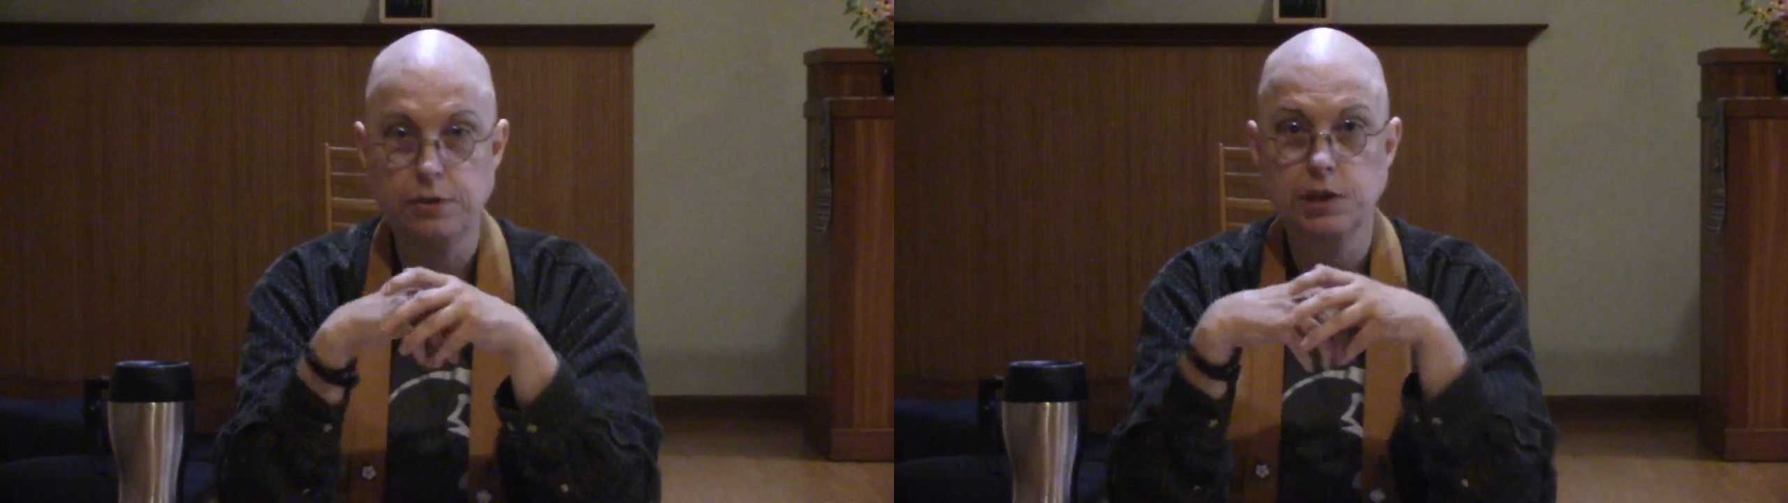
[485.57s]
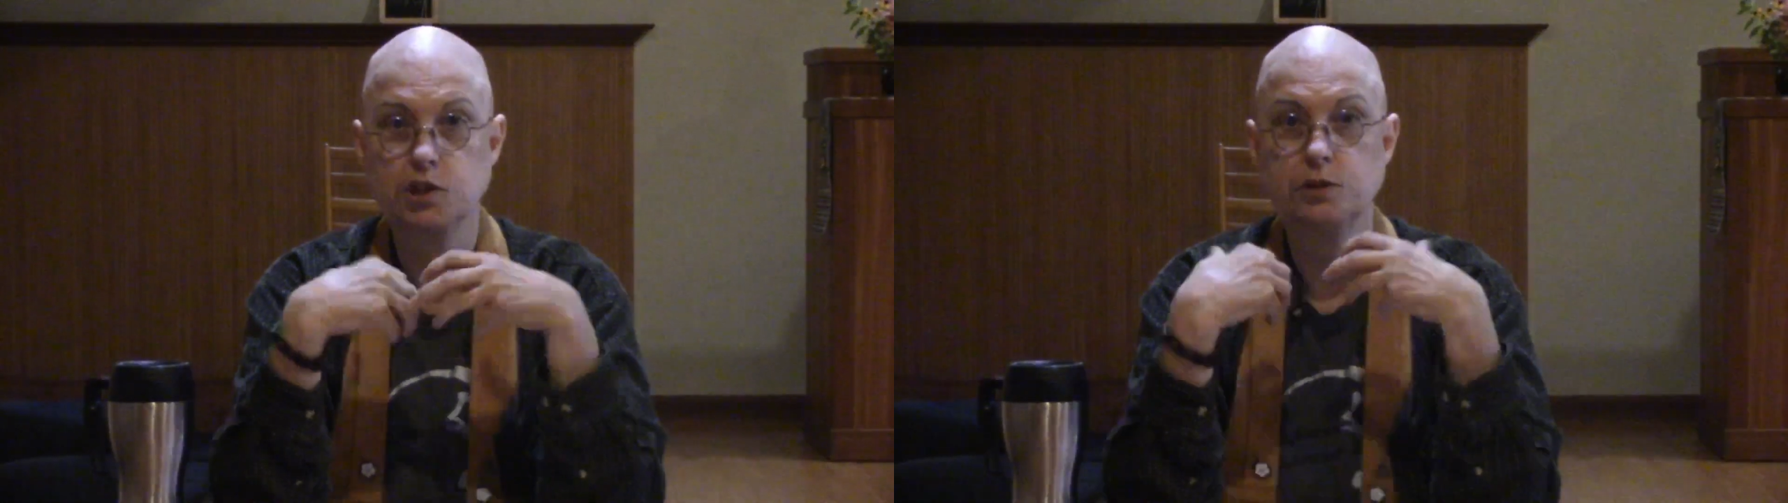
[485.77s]

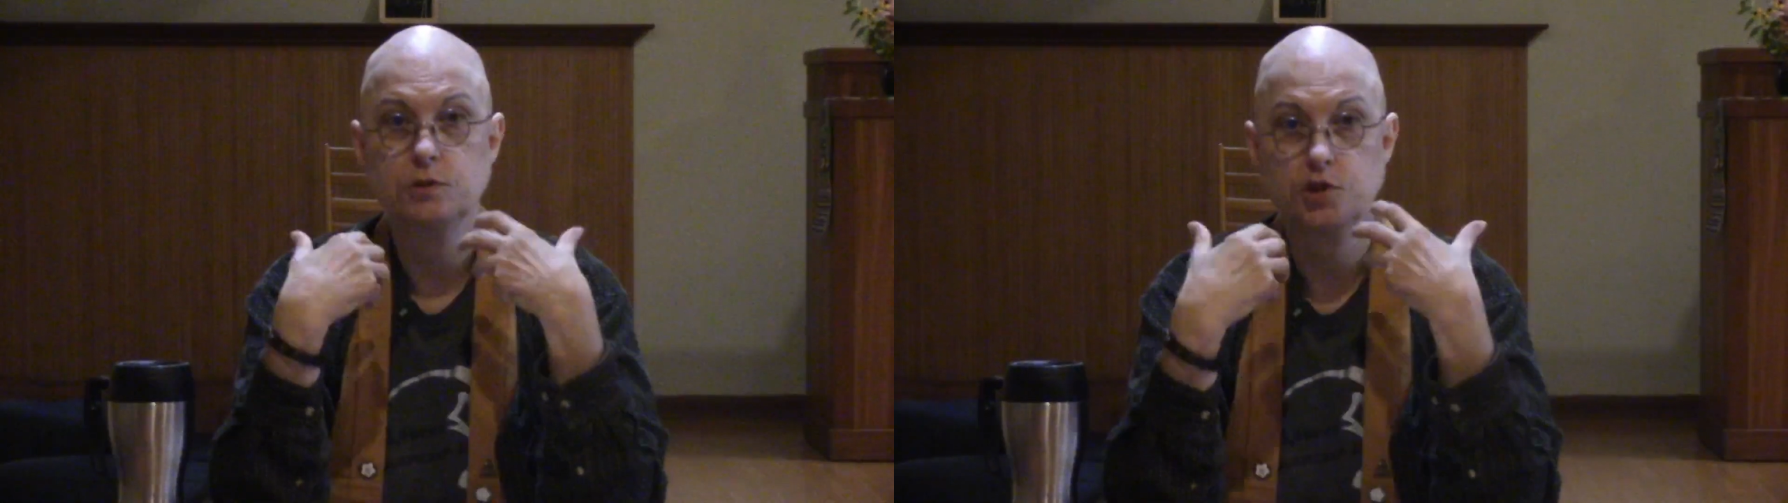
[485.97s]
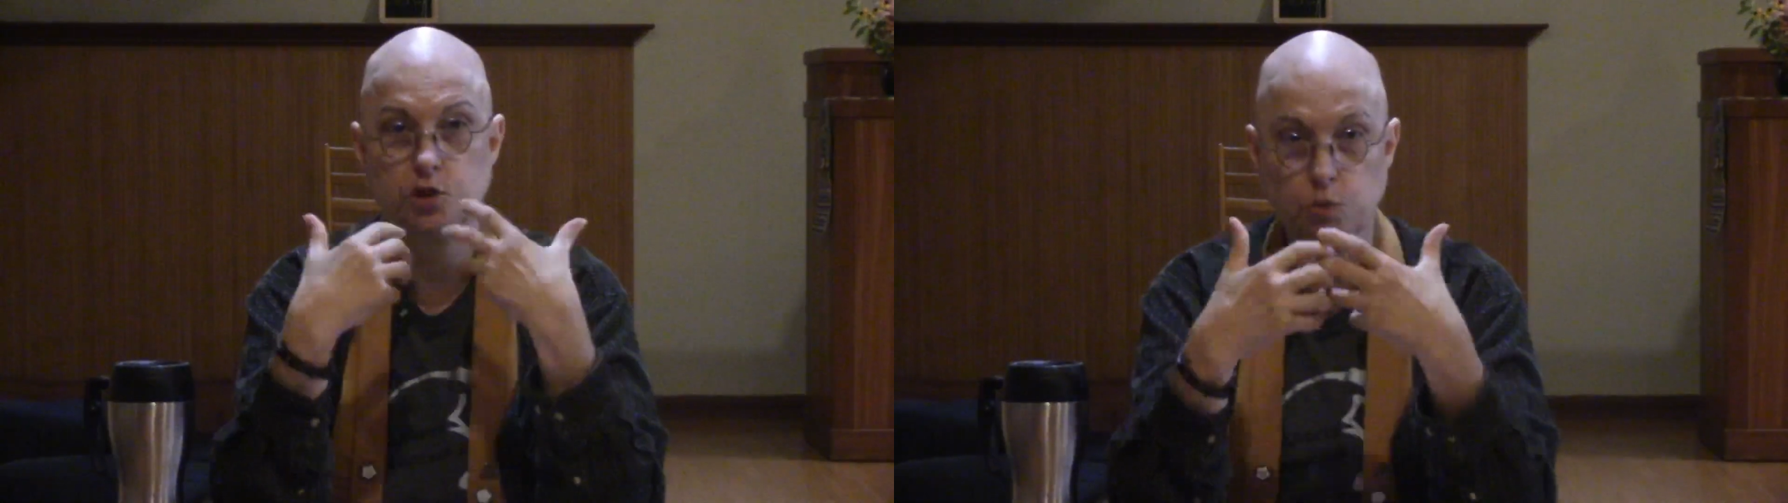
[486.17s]
this
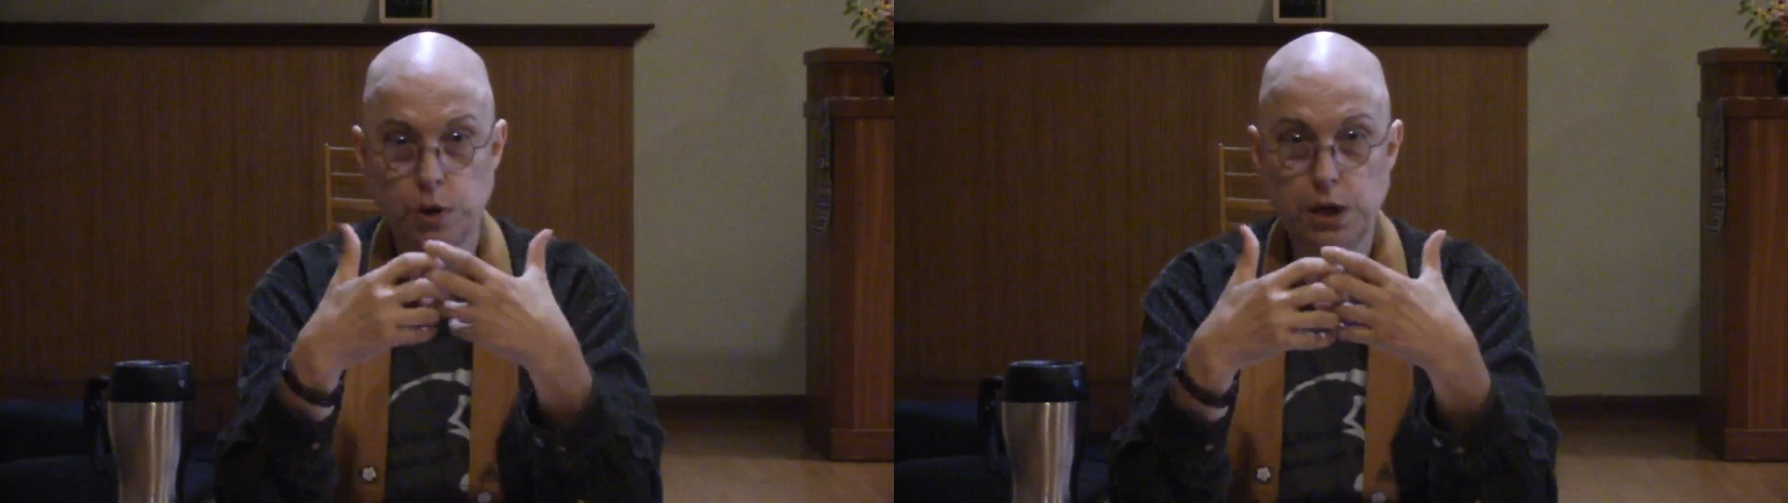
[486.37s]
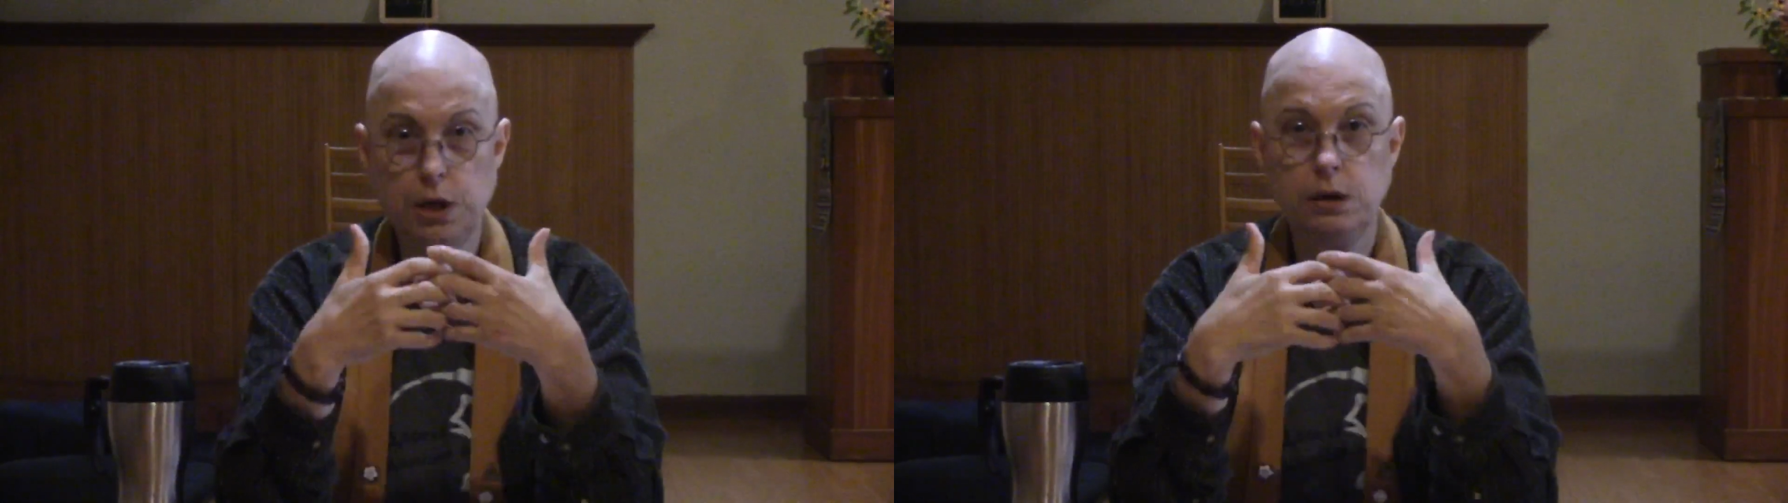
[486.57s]

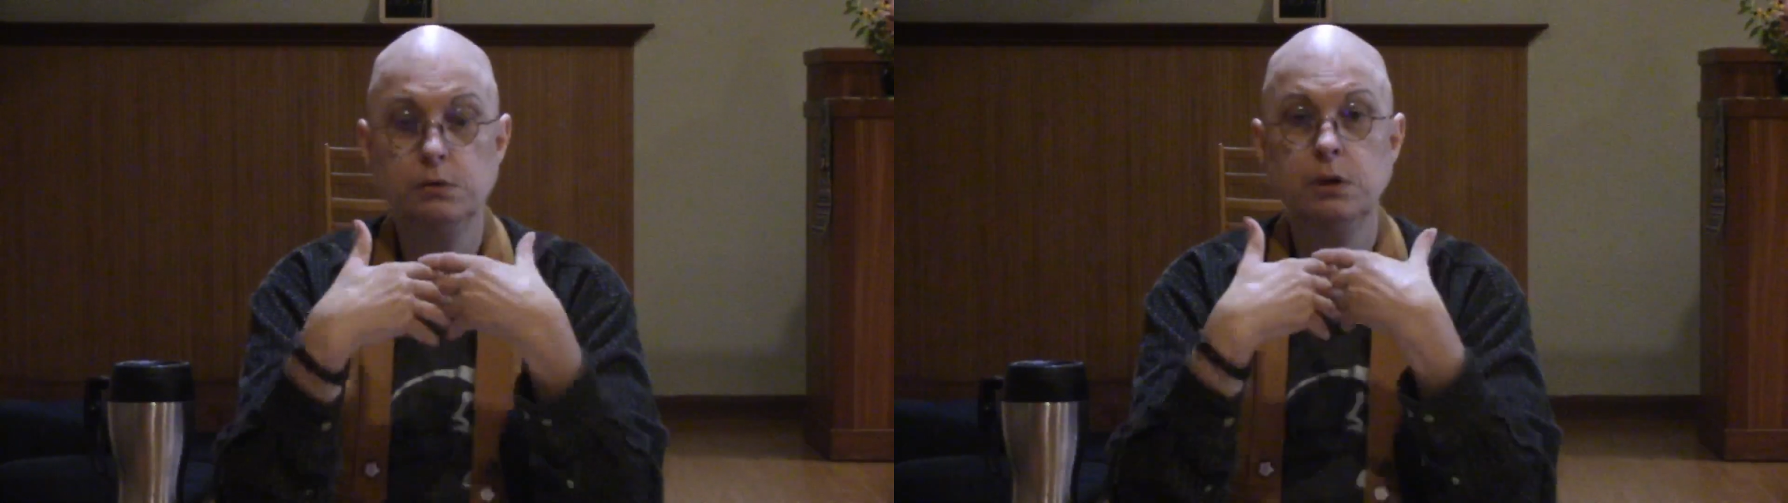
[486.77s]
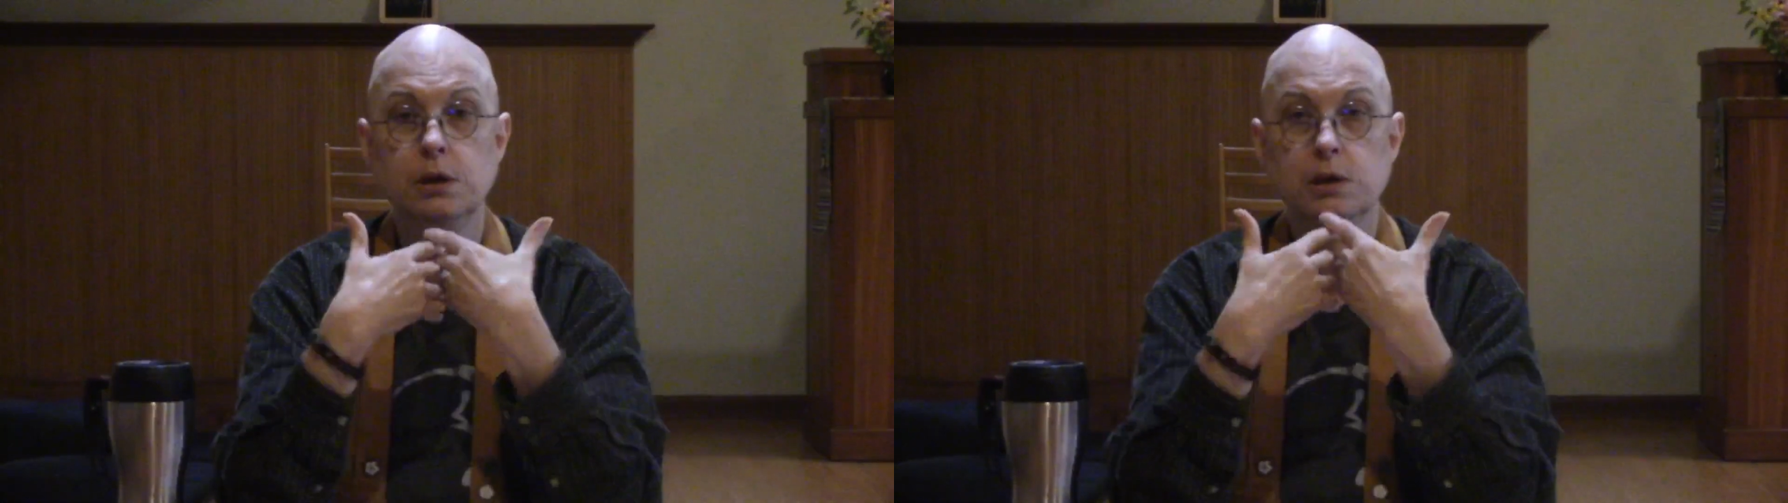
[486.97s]
serene,